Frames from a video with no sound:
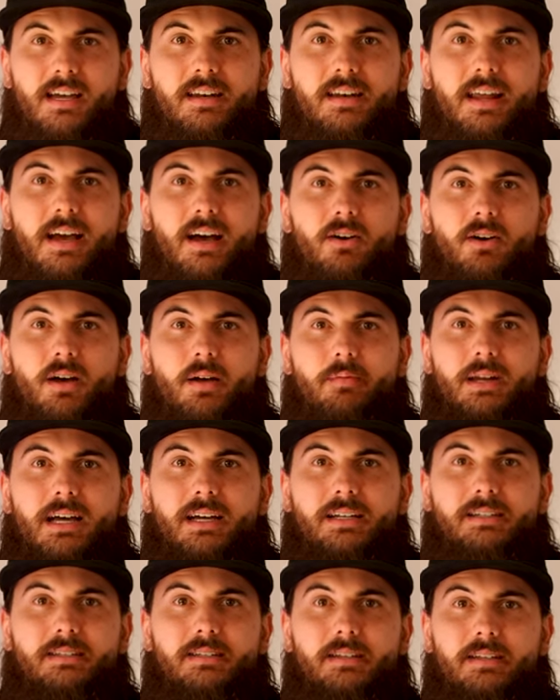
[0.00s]
Now, I'm
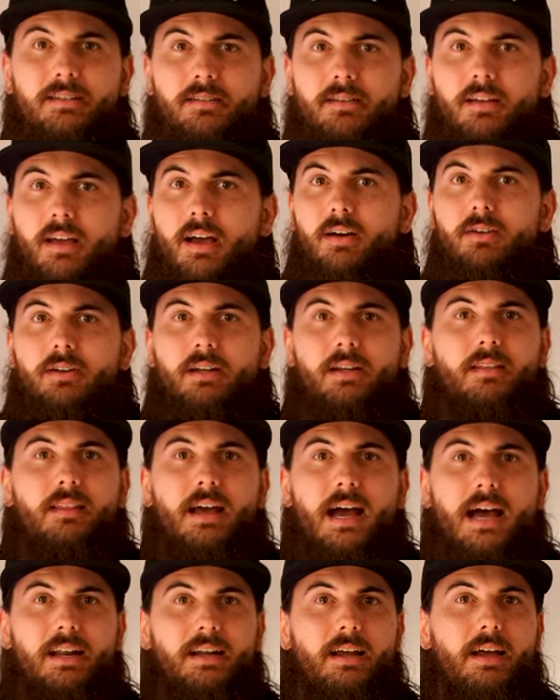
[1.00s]
not discounting
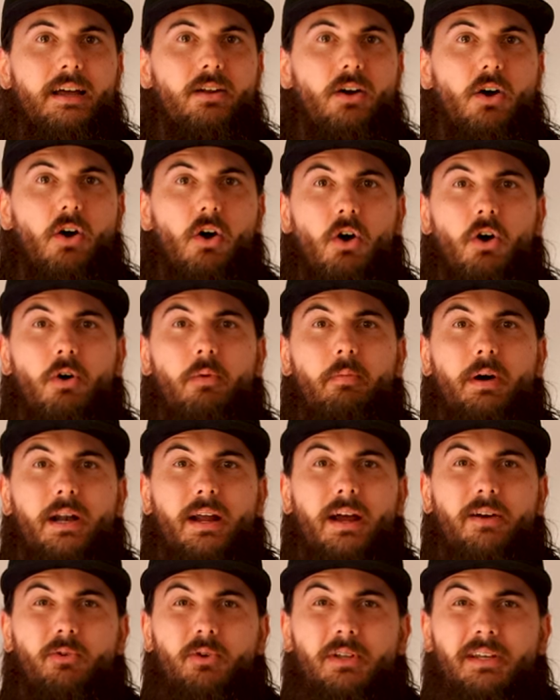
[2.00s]
that at all, but
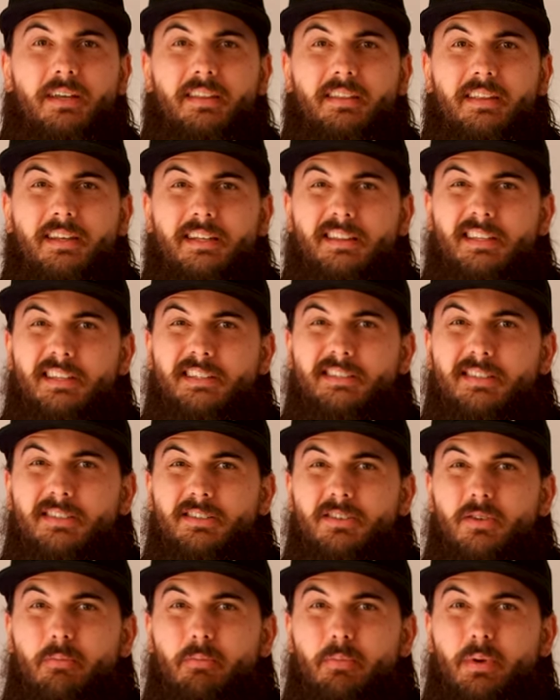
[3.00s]
I really think this
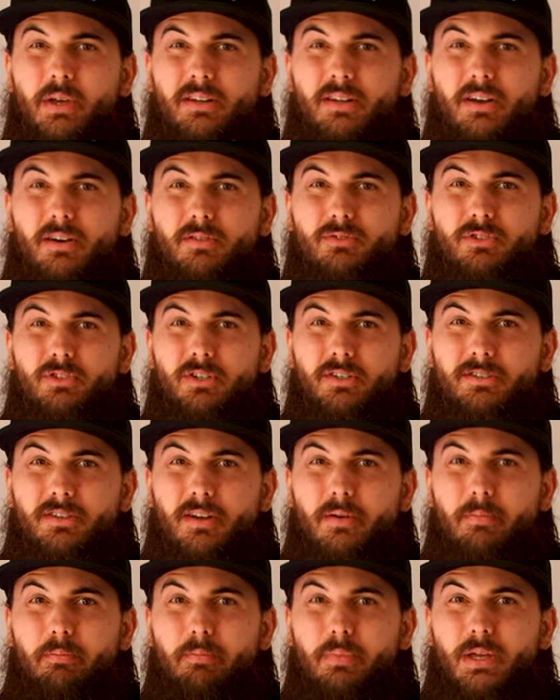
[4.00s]
is a bit of just
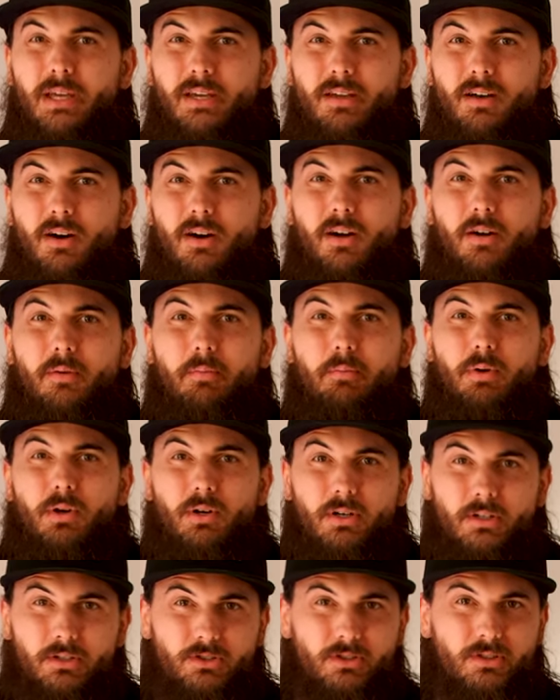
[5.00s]
a P R
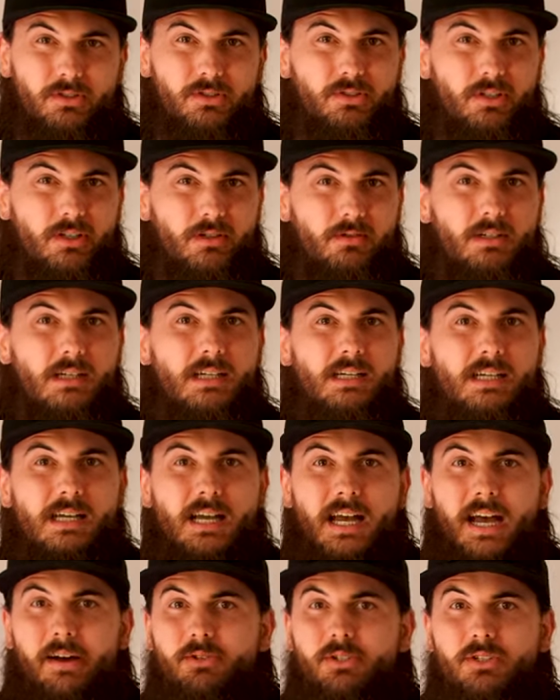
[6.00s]
push. So
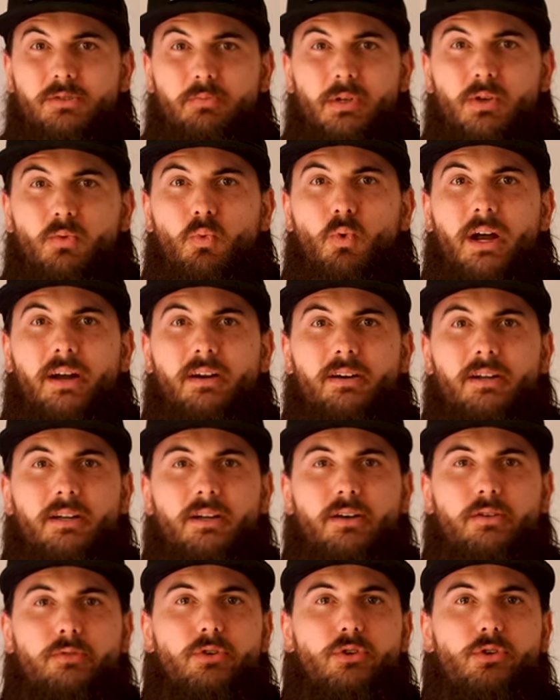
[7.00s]
I would just be
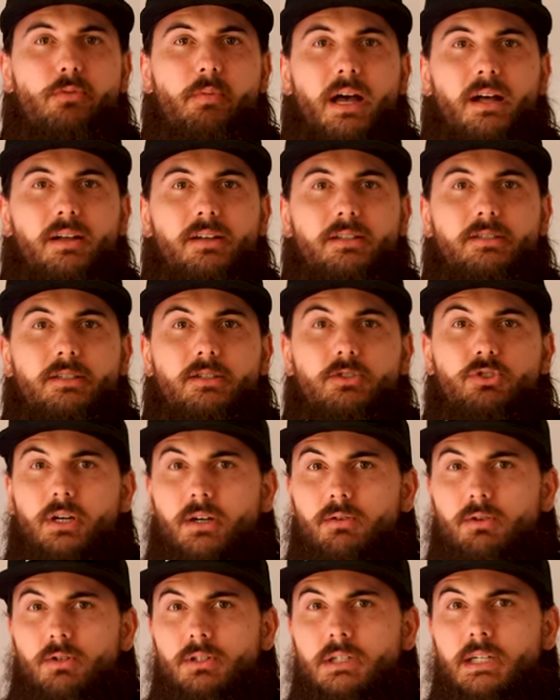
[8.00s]
wary of New Balance in
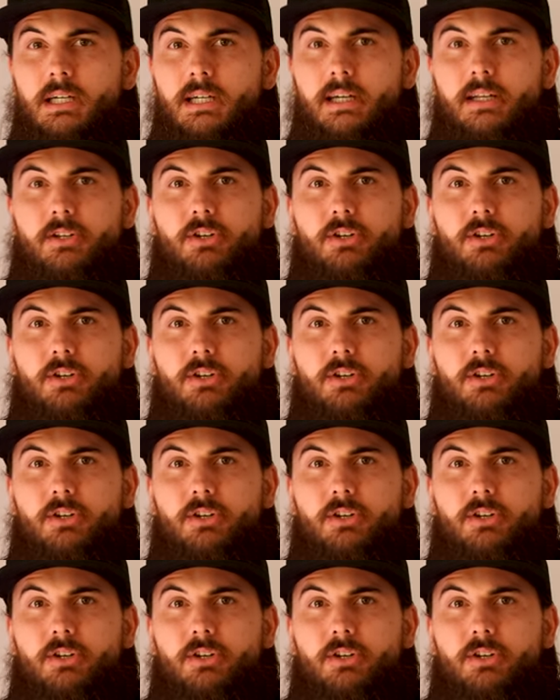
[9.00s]
general.